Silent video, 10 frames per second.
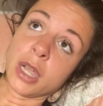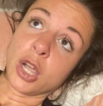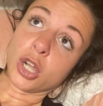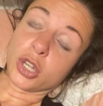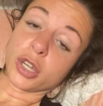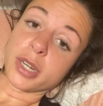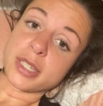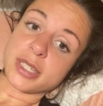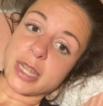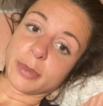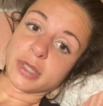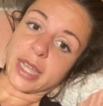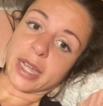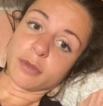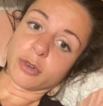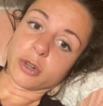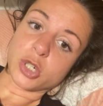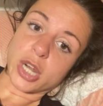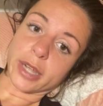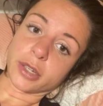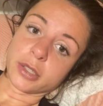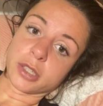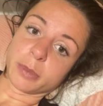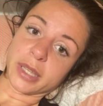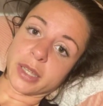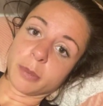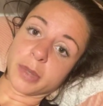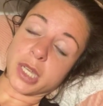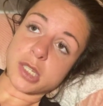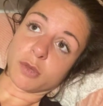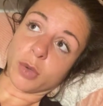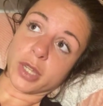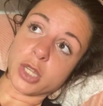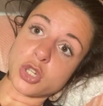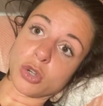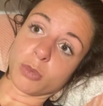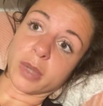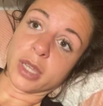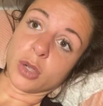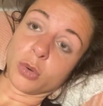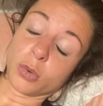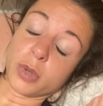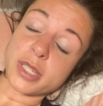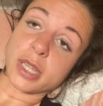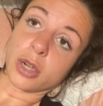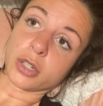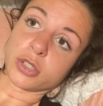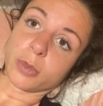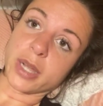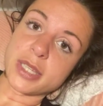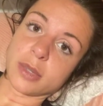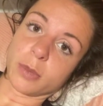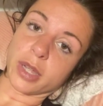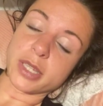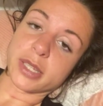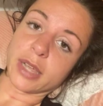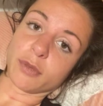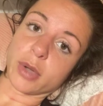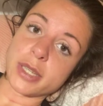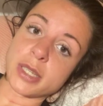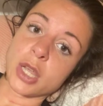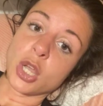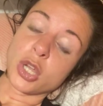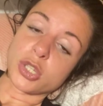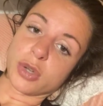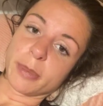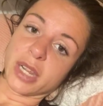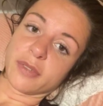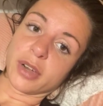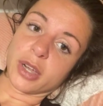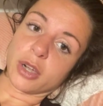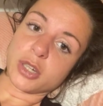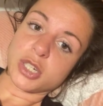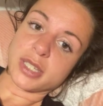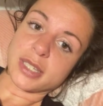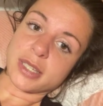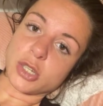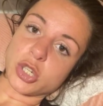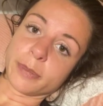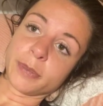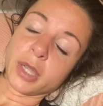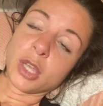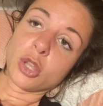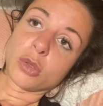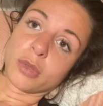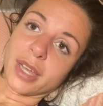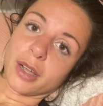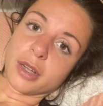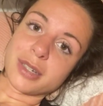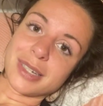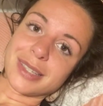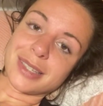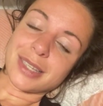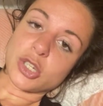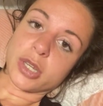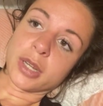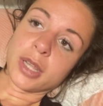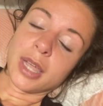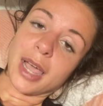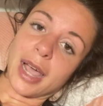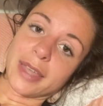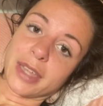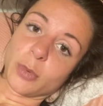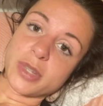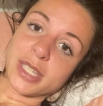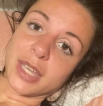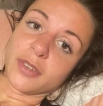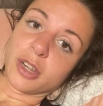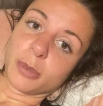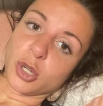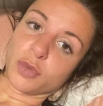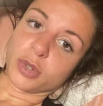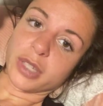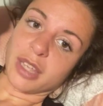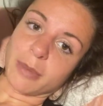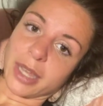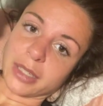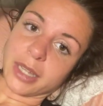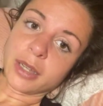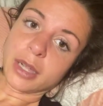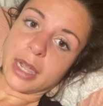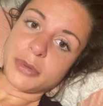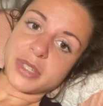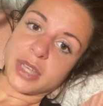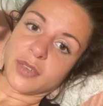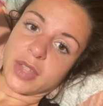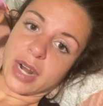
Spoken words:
a good and stable dad for a child to be, because of what he's shown me, who his character was and what his life was. So I made a very conscious decision through that conscious decision, I then was given a beautiful name, Ella. I was given